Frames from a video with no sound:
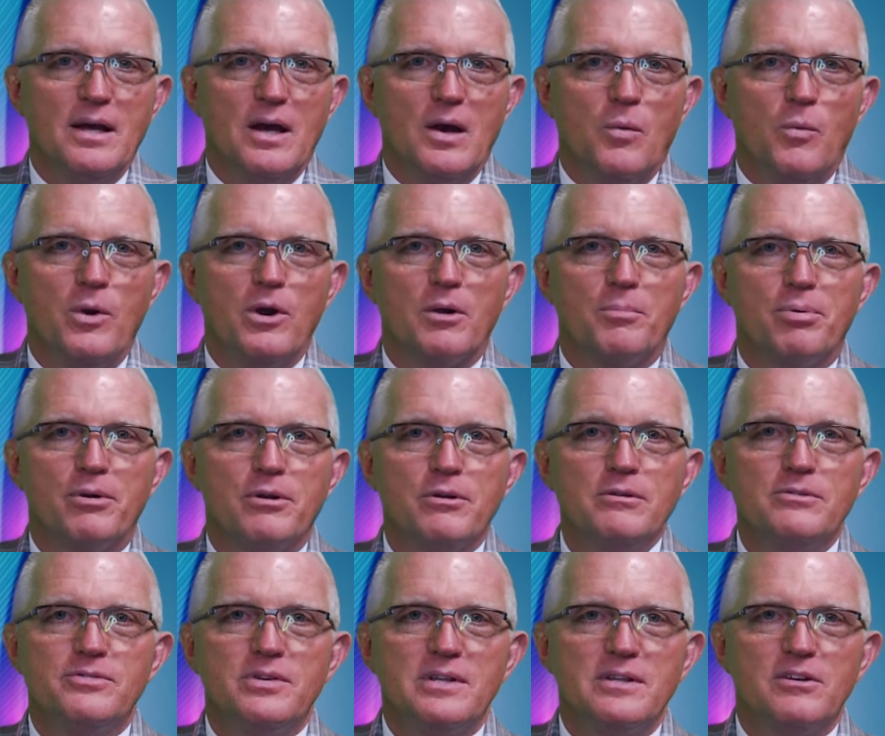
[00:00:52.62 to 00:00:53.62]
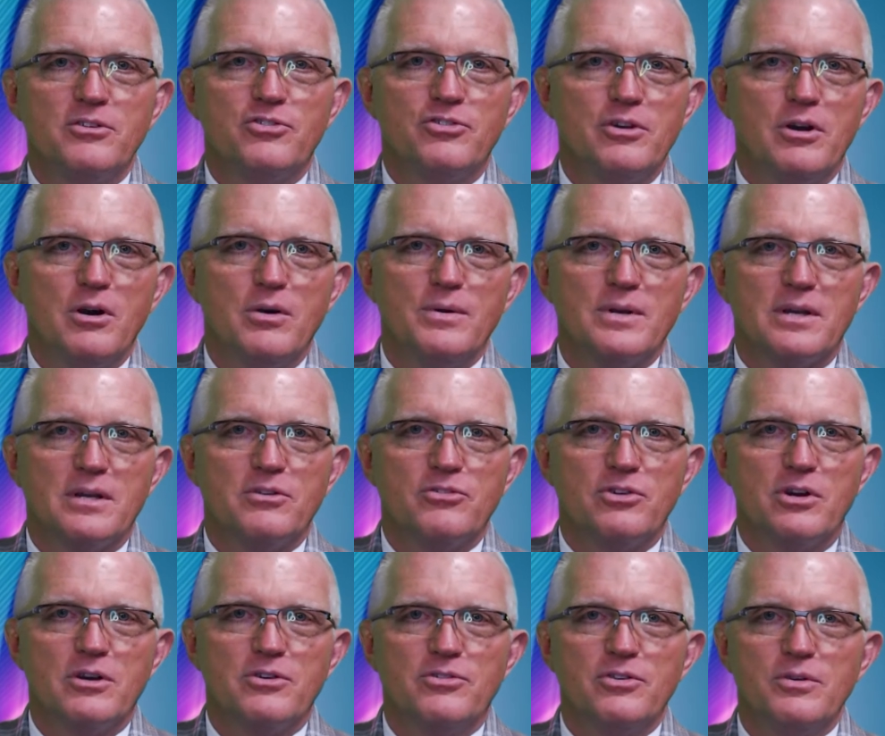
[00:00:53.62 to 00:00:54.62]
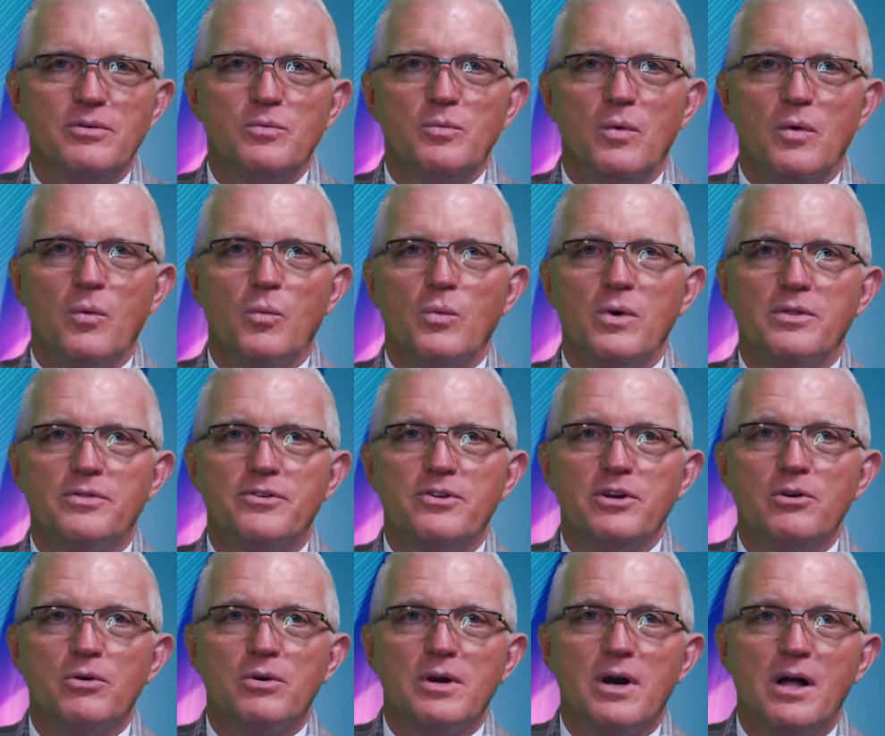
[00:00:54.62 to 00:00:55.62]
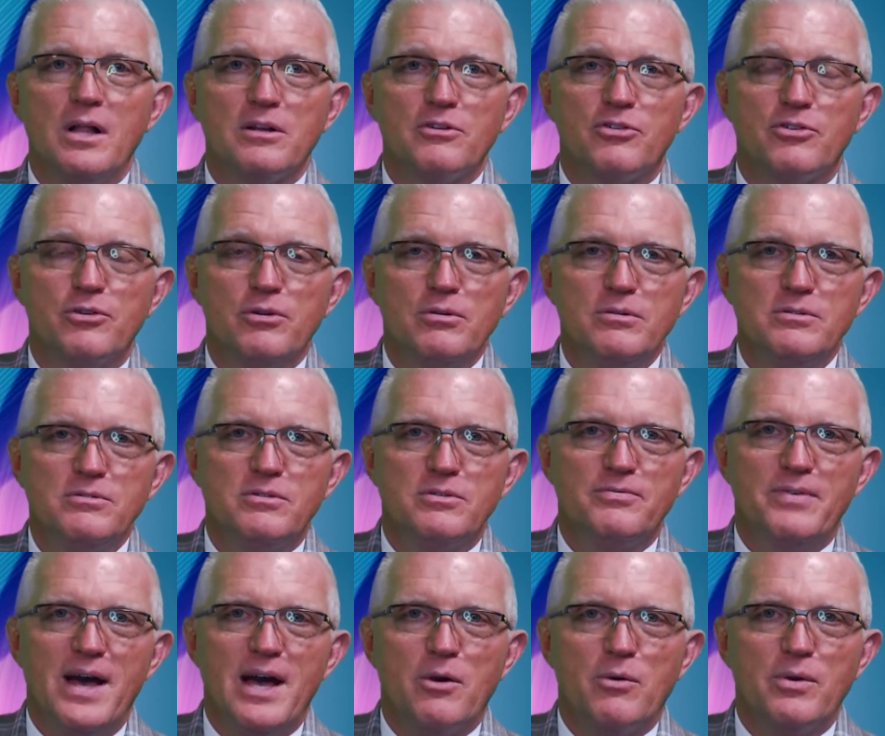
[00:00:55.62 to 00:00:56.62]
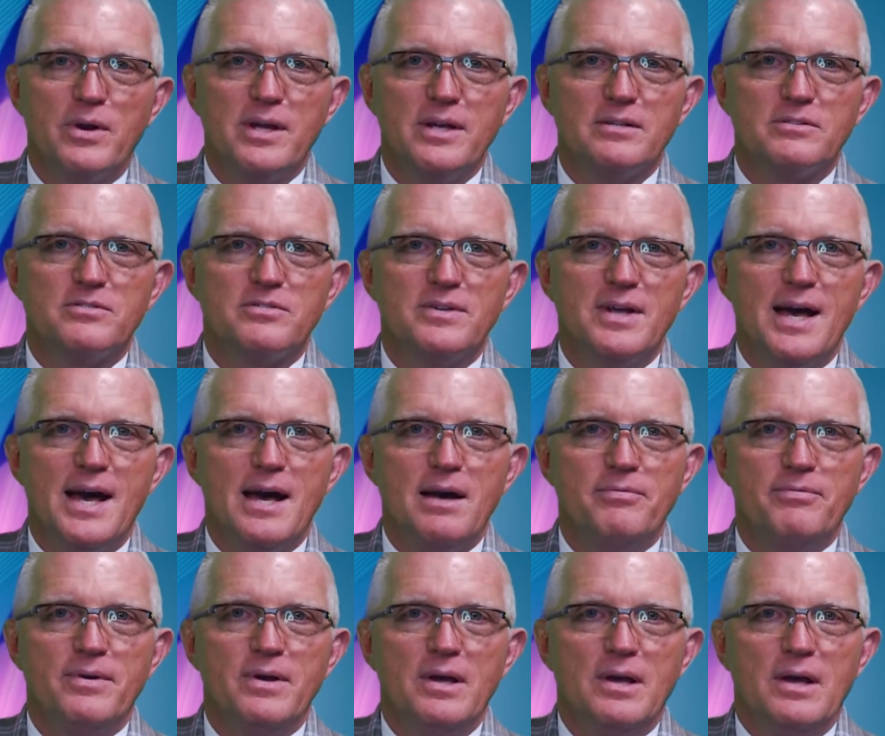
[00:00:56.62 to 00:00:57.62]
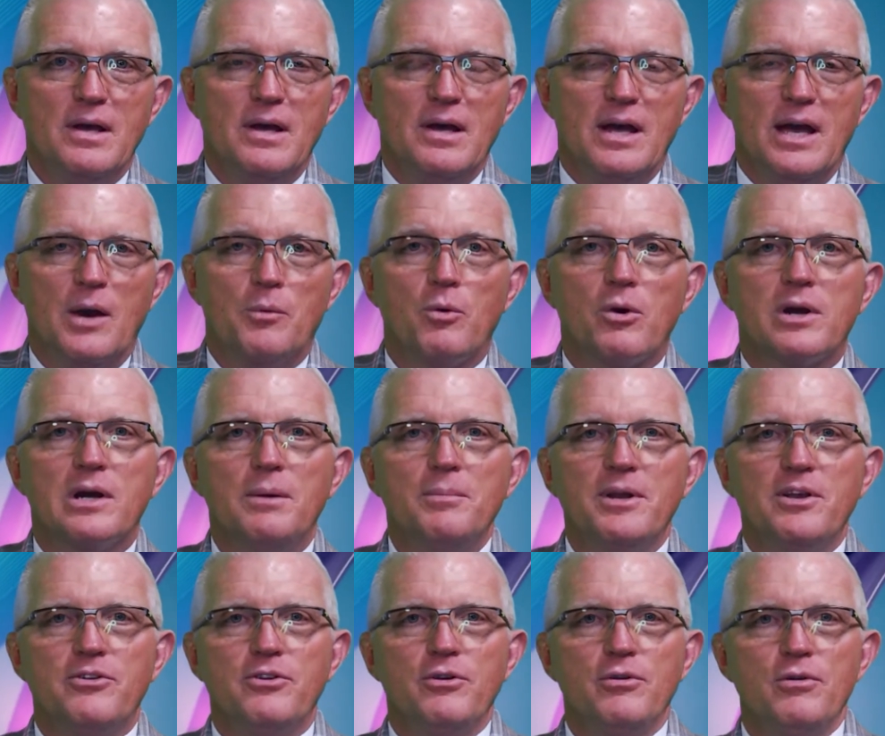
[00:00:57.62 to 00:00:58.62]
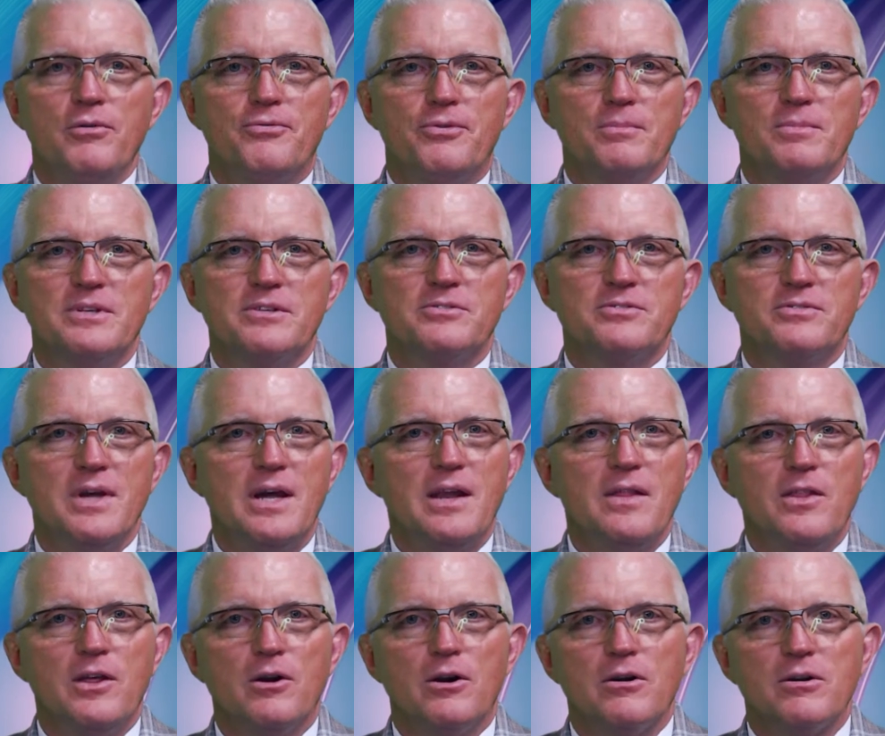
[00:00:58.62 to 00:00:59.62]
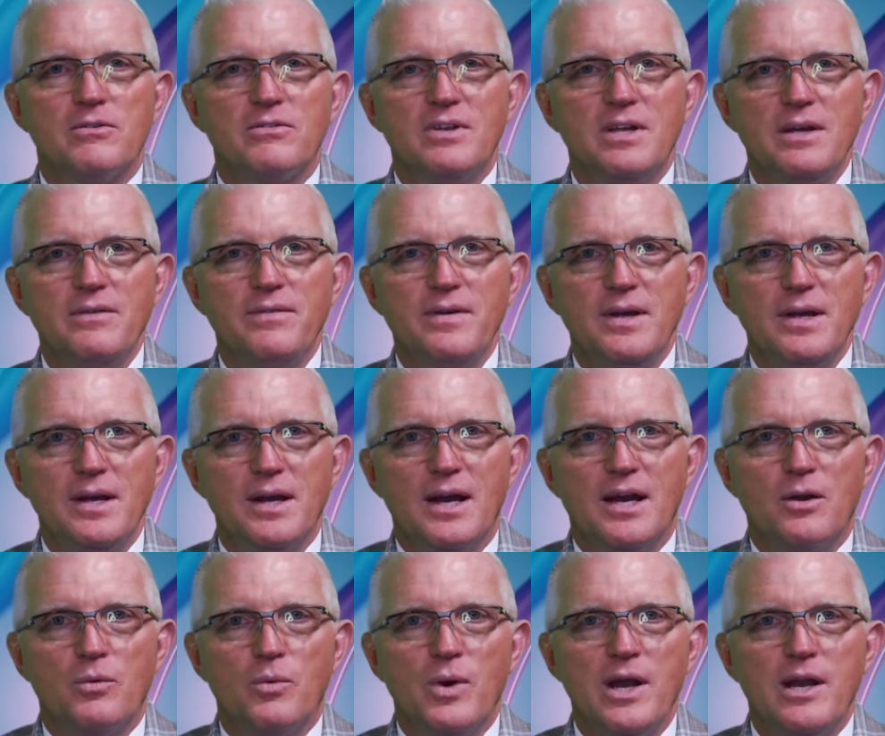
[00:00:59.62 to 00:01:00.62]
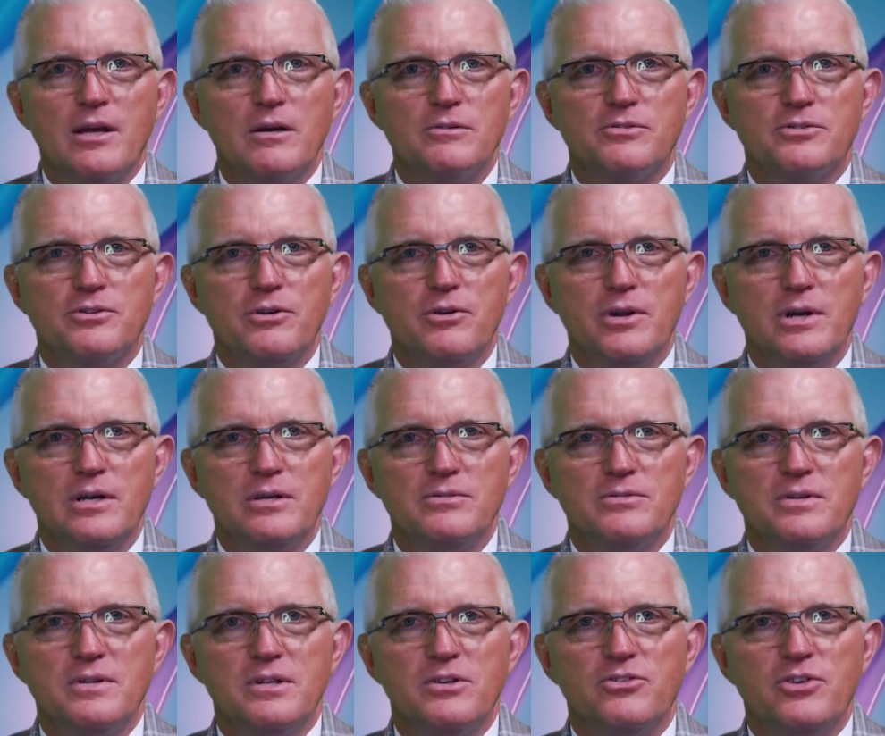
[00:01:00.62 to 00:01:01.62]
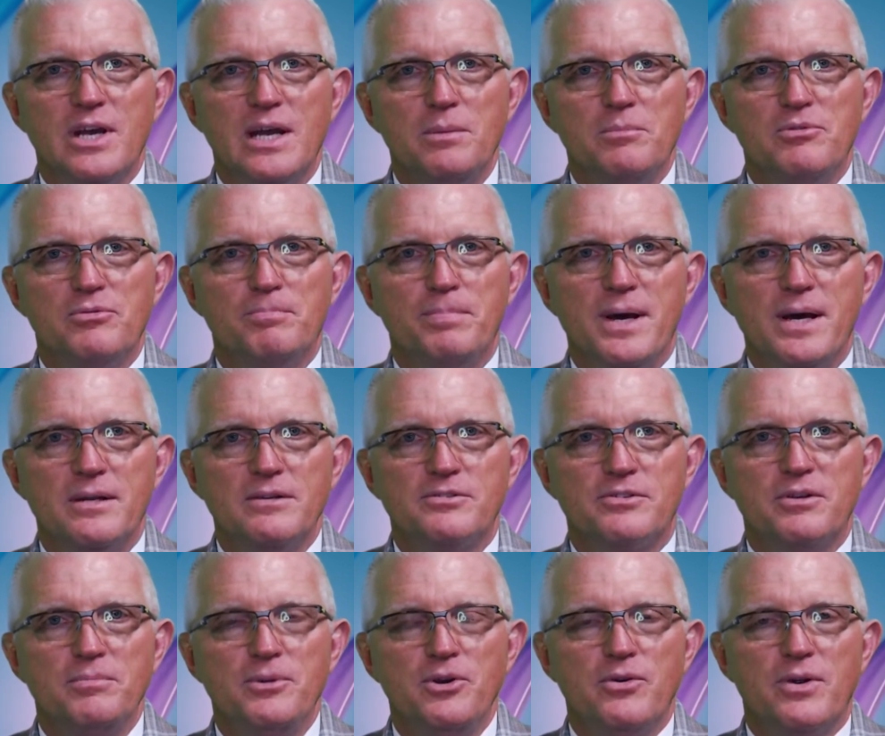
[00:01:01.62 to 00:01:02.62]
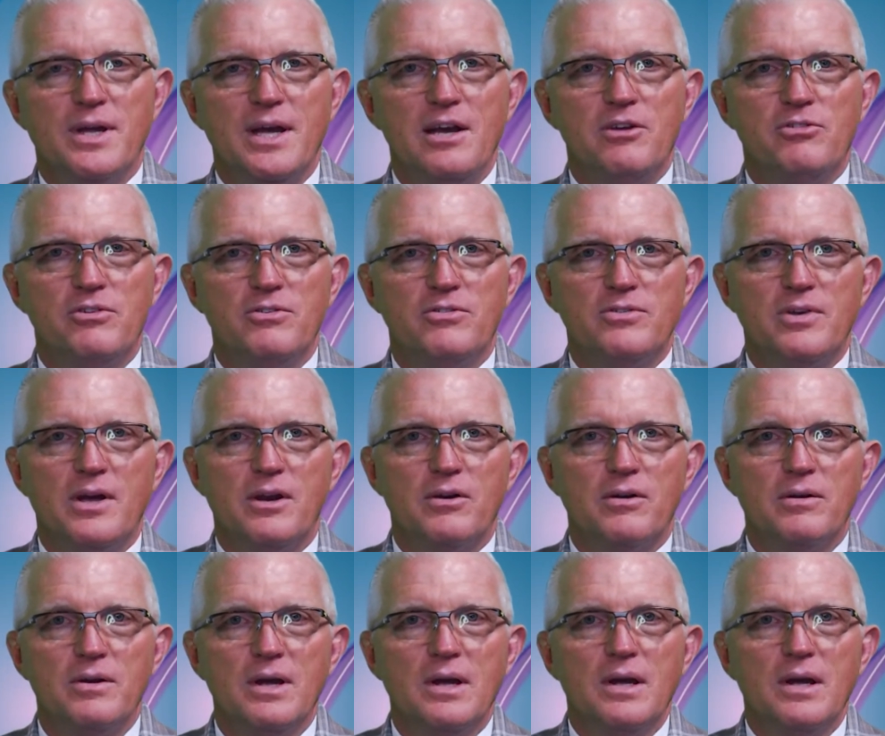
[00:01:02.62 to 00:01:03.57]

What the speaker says: We are producing this show in conjunction with Thiel College students, faculty, and staff, and we're coming to you from the state-of-the-art TV and radio studios in the James Pettis Communications Center